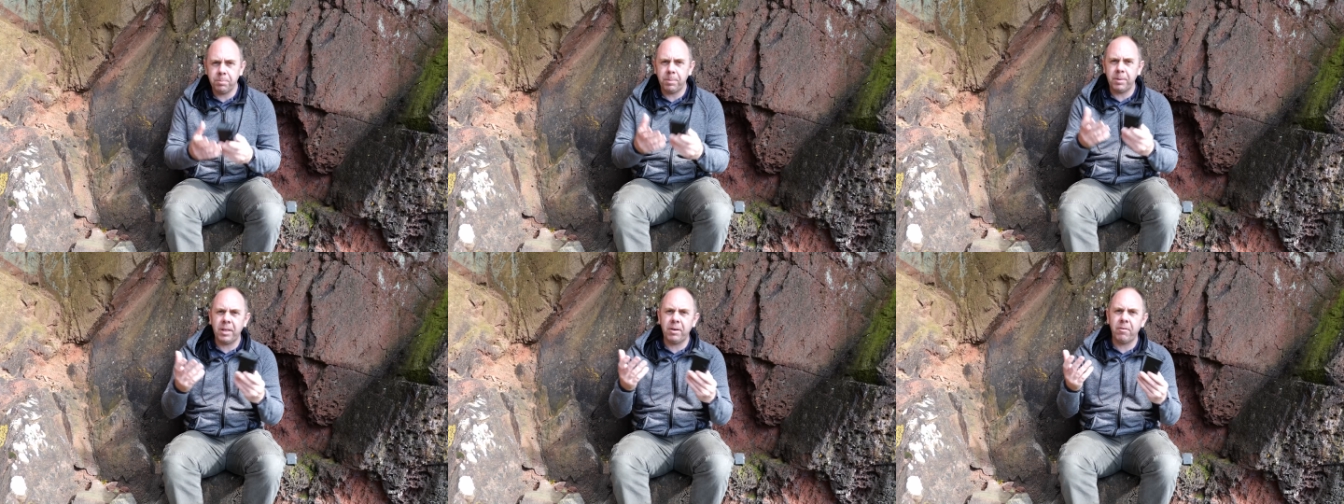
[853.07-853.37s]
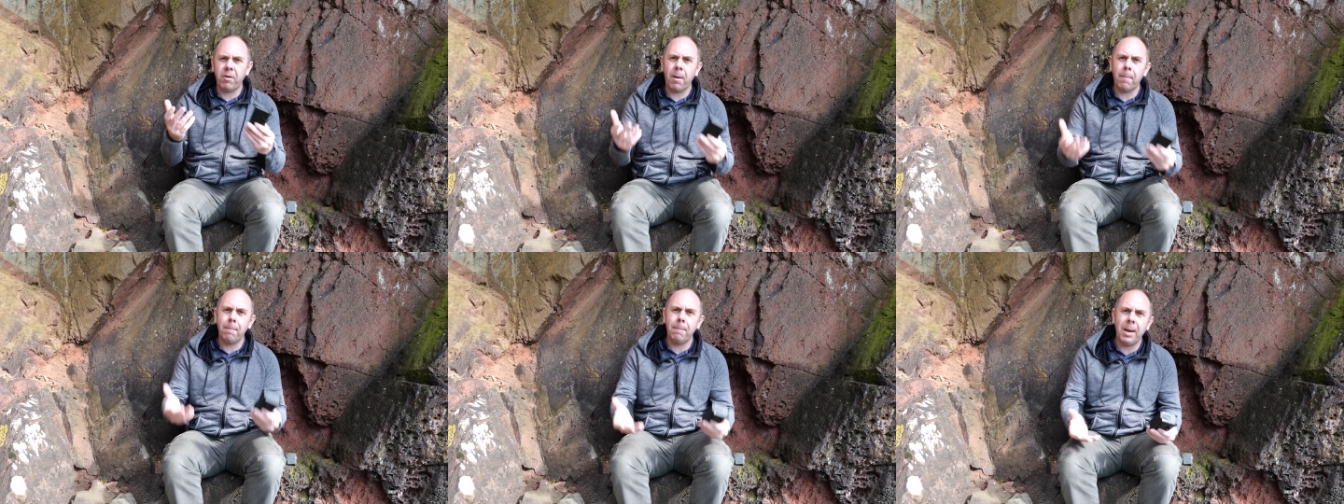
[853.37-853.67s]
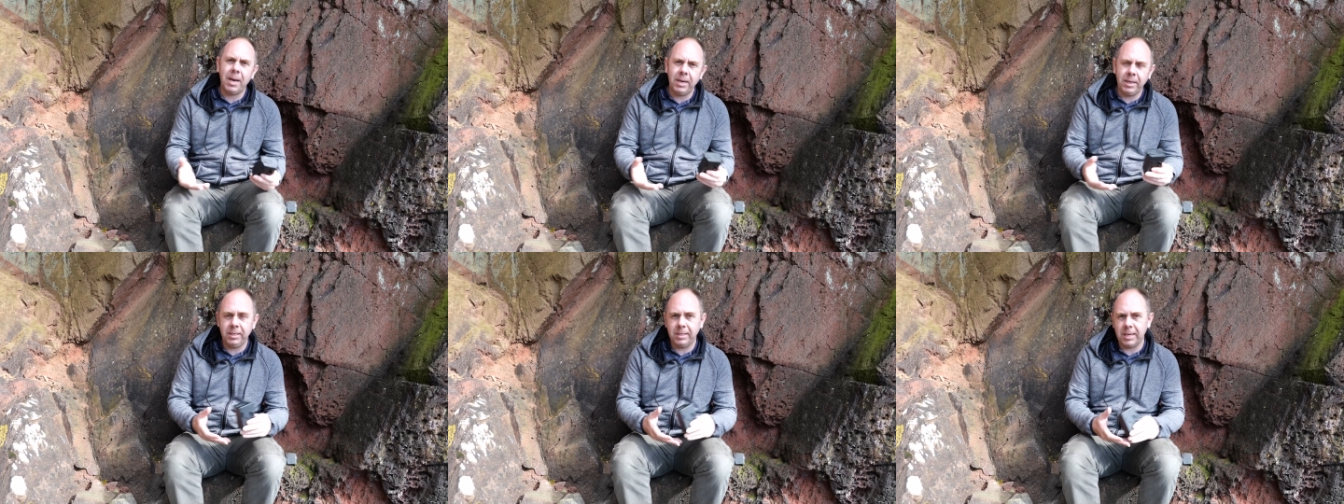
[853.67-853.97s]
but there are
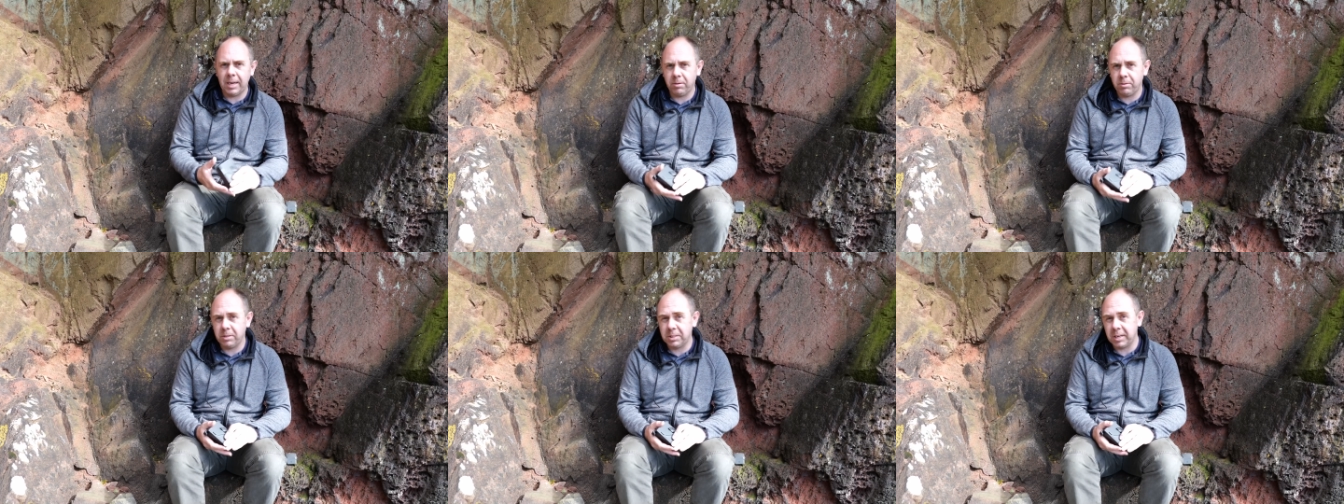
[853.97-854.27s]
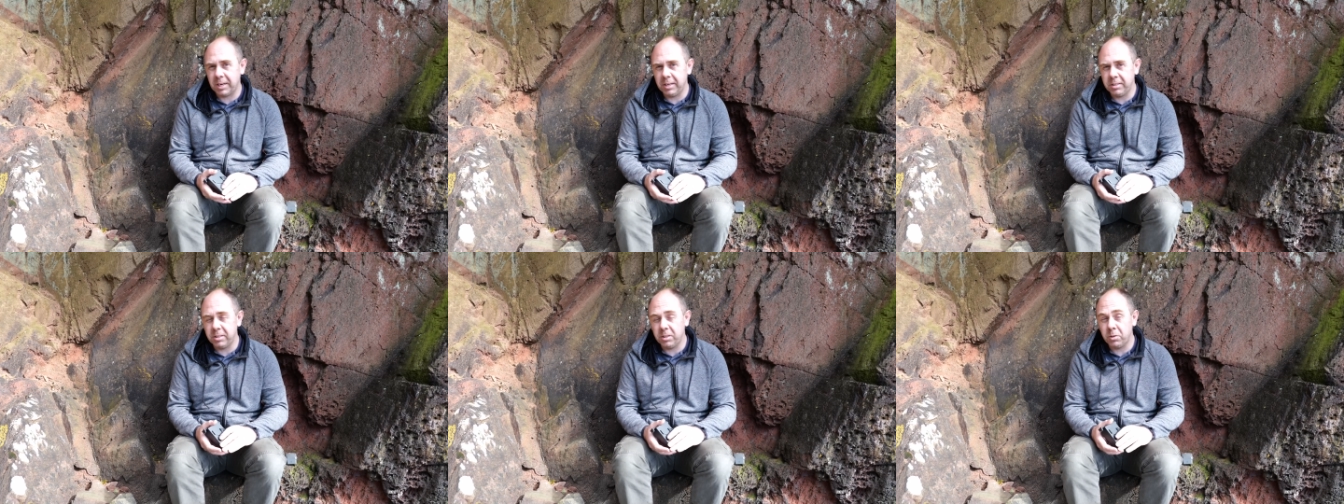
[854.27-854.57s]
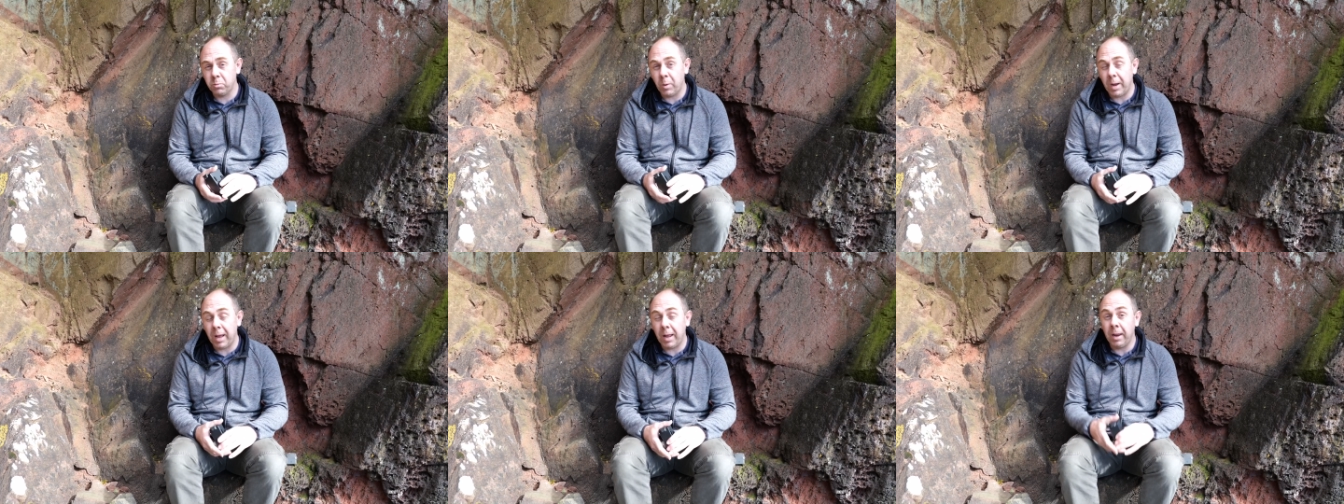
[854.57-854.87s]
many downsides
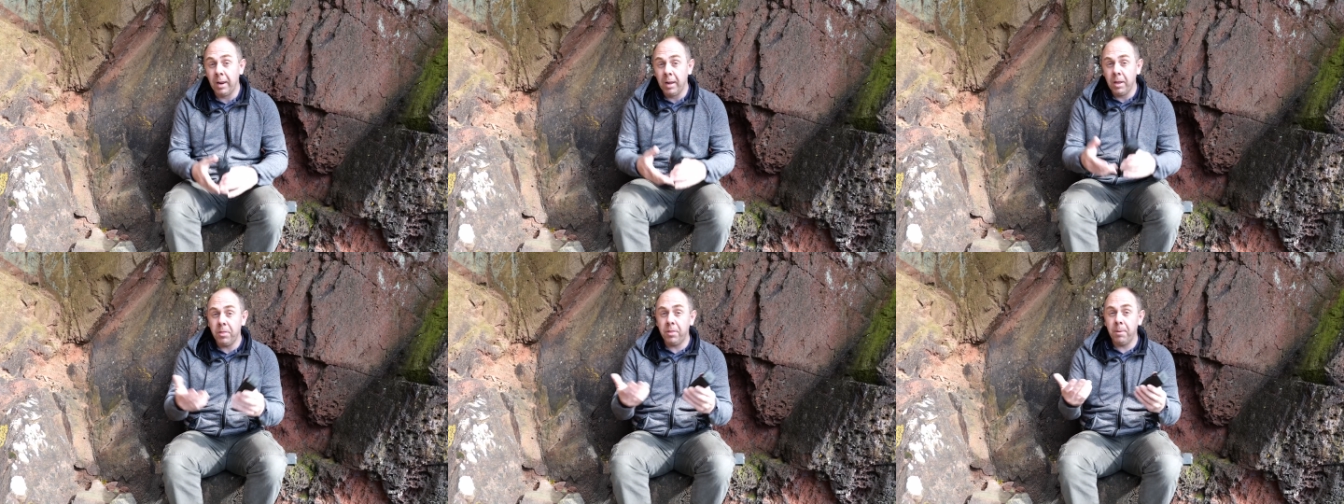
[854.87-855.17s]
as well.